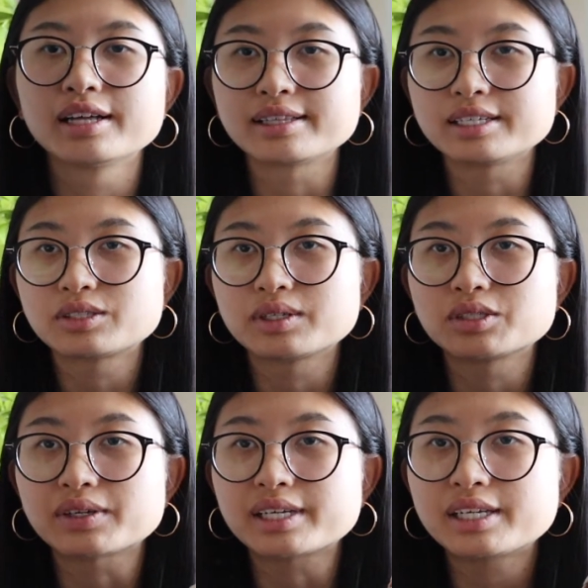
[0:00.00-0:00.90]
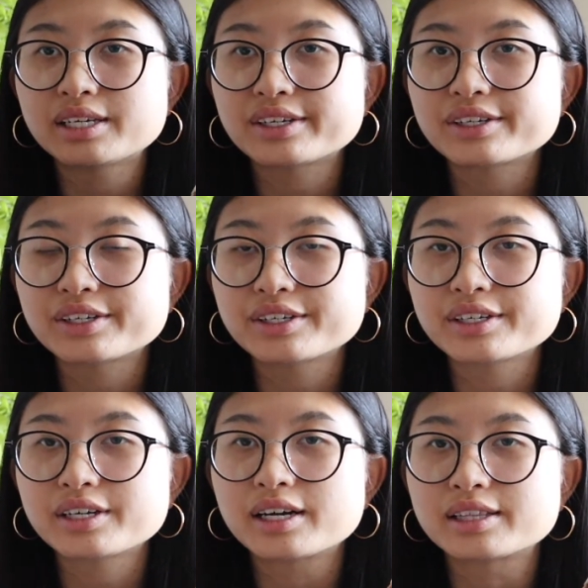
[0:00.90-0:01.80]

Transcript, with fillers: these ones right here.